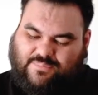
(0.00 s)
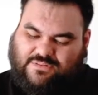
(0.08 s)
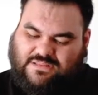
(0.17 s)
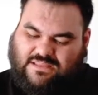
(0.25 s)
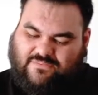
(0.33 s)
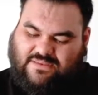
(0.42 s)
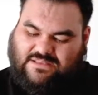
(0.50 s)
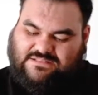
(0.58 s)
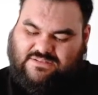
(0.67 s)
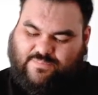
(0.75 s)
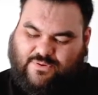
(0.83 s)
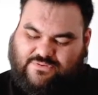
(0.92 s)
believe it's
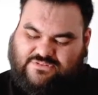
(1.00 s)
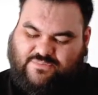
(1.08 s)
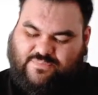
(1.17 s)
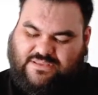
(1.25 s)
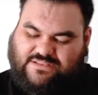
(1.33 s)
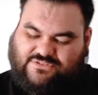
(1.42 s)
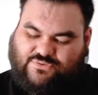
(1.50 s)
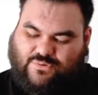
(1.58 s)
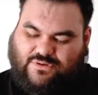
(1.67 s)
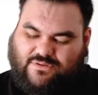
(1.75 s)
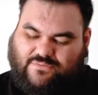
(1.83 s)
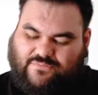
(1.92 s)
supposed to be a
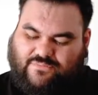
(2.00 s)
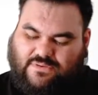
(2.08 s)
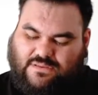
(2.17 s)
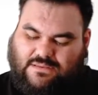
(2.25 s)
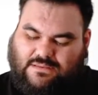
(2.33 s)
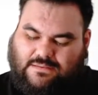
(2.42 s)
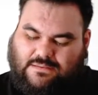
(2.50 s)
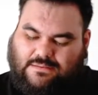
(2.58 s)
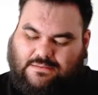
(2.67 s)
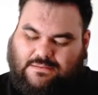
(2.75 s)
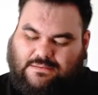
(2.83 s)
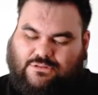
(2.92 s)
sort of
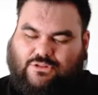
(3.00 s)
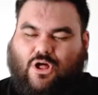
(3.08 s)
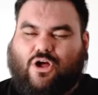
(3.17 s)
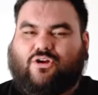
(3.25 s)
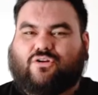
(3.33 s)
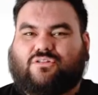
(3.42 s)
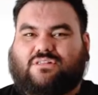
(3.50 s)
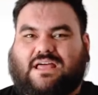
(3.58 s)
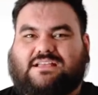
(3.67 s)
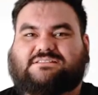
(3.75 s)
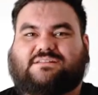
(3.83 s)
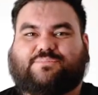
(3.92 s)
longer
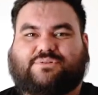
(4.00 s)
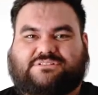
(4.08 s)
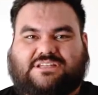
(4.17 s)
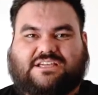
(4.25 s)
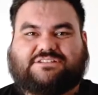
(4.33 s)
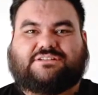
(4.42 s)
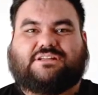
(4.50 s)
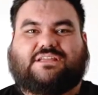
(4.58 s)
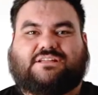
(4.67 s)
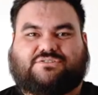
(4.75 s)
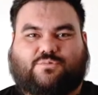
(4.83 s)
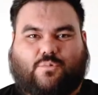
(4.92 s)
lasting protection
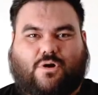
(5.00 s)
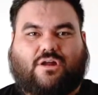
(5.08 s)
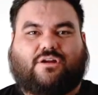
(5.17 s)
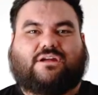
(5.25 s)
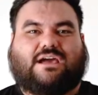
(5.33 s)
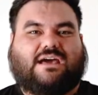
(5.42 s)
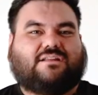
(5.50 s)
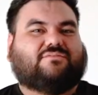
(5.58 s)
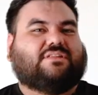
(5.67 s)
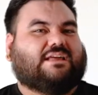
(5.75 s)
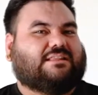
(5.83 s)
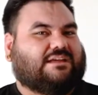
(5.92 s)
against water, kind of
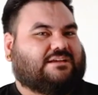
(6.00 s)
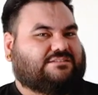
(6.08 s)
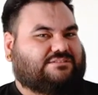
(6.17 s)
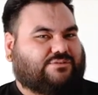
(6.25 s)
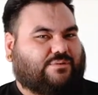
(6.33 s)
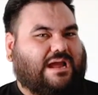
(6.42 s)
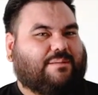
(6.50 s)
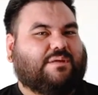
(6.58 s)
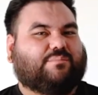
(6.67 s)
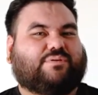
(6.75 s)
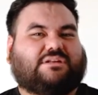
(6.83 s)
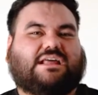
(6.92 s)
like a
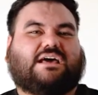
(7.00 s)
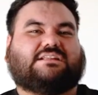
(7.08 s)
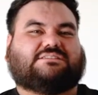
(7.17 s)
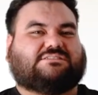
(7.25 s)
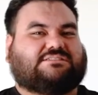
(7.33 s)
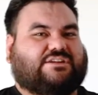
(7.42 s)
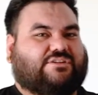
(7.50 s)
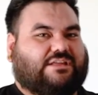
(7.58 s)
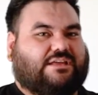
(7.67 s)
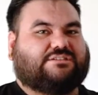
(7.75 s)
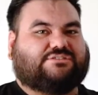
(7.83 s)
ceramic, but not necessarily a